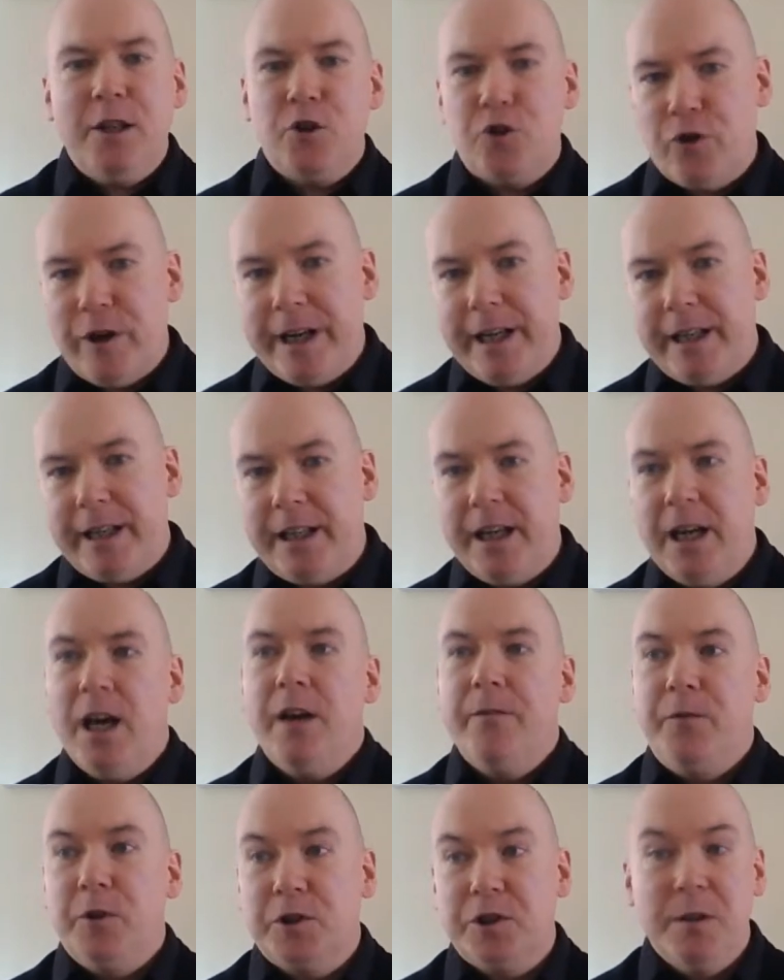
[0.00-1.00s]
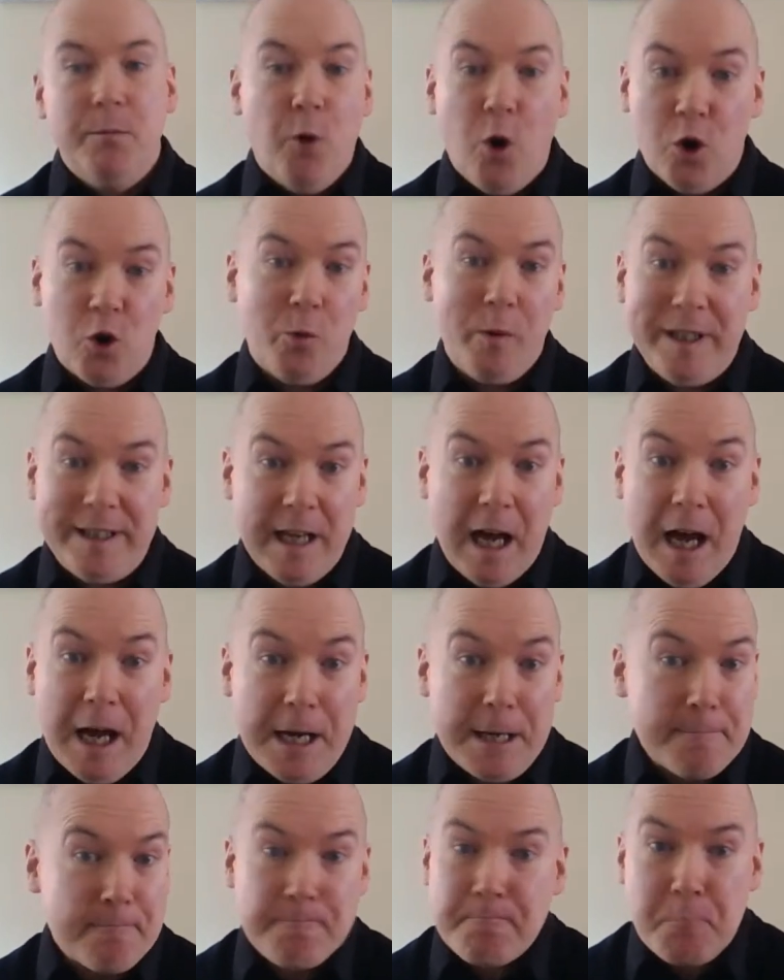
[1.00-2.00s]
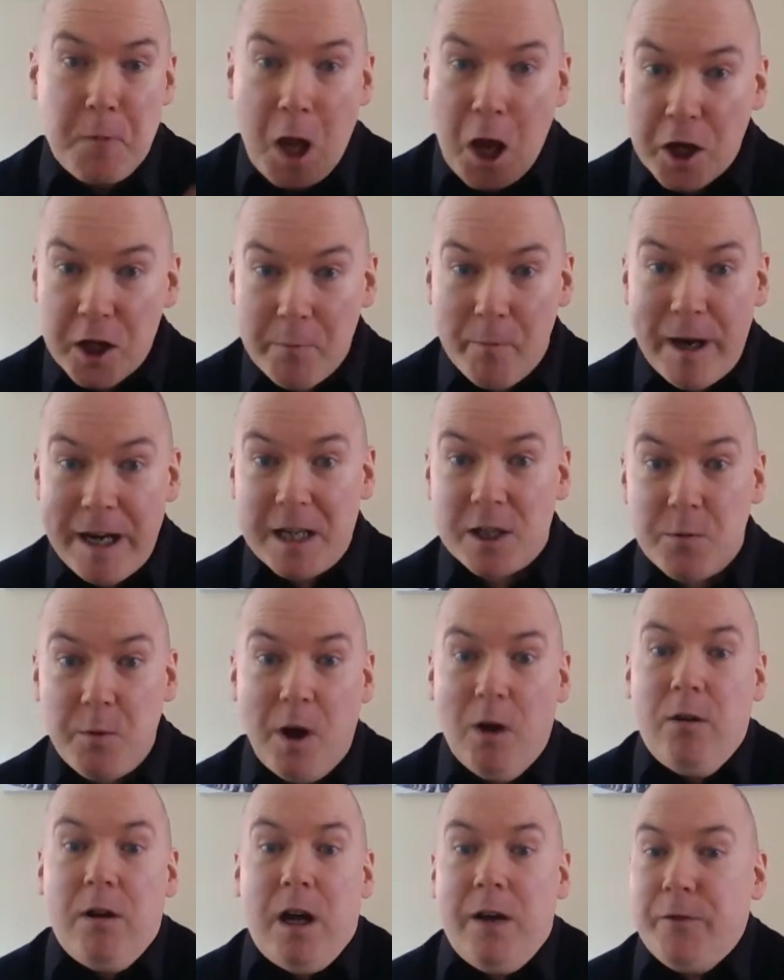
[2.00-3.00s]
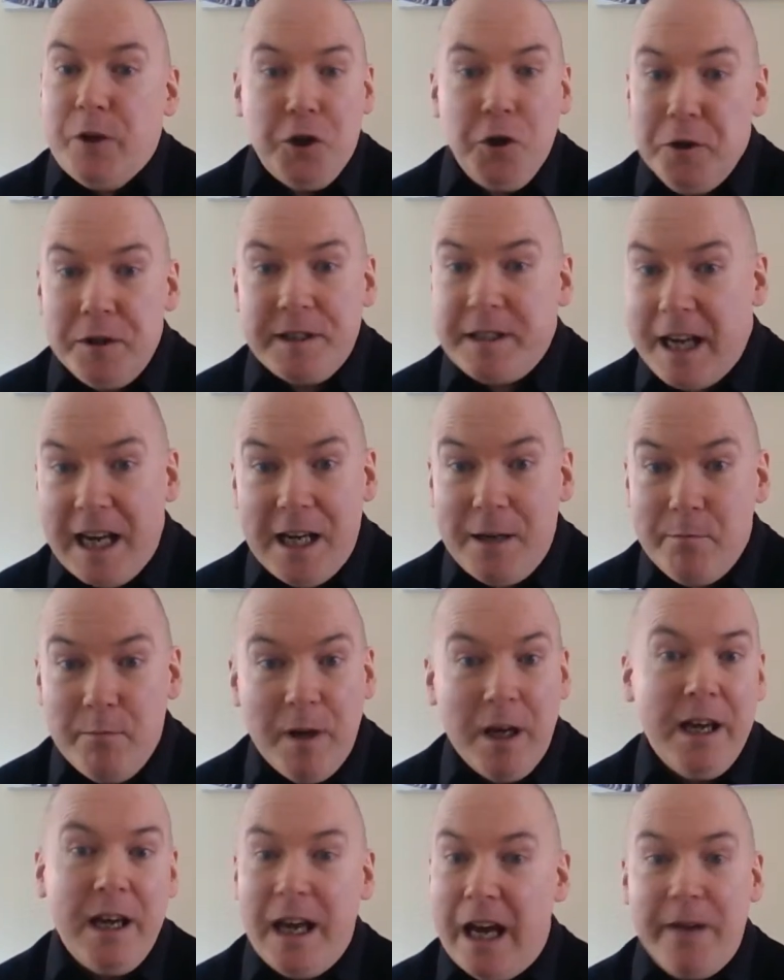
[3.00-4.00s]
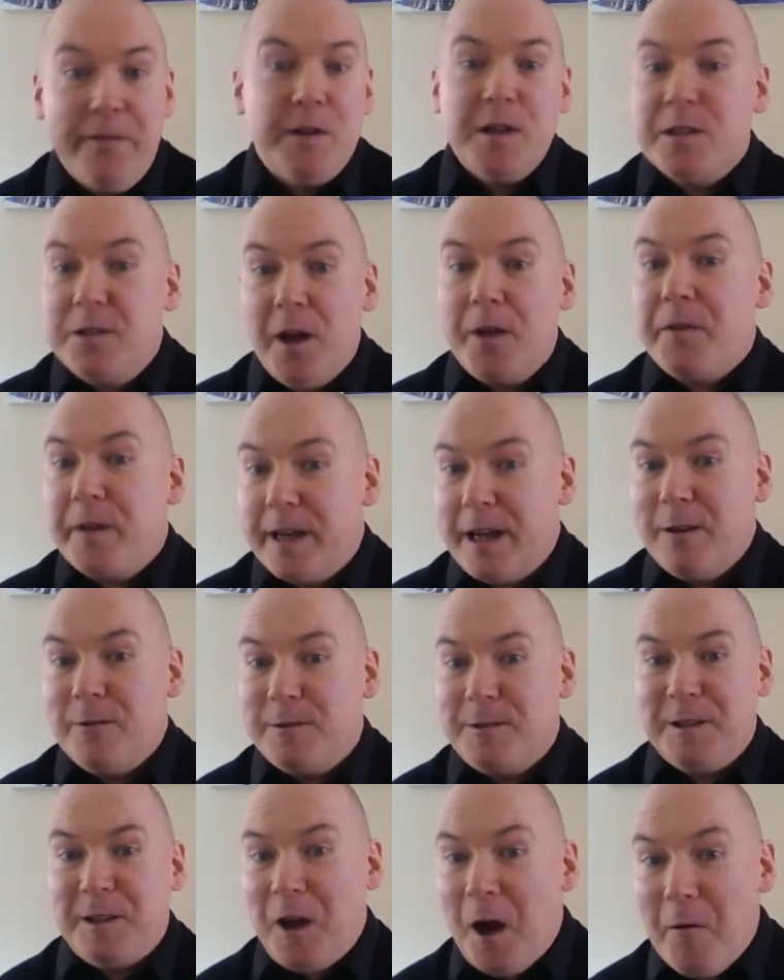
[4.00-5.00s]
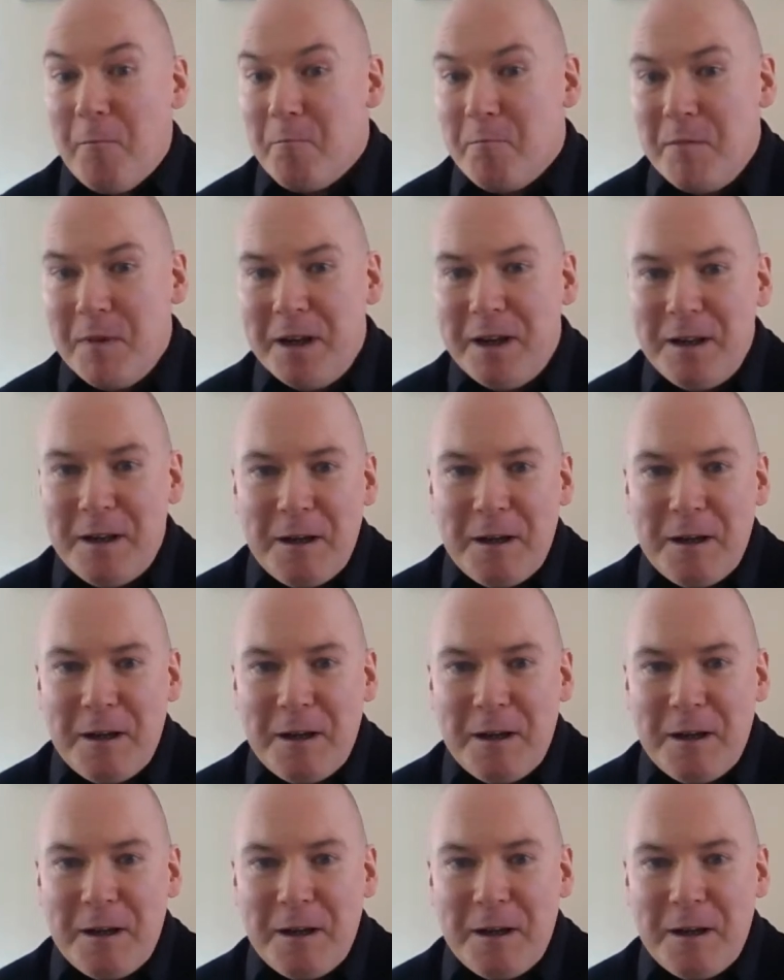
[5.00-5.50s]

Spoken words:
and drink, for tomorrow we die. You might as well have a good time if there's nothing else to come.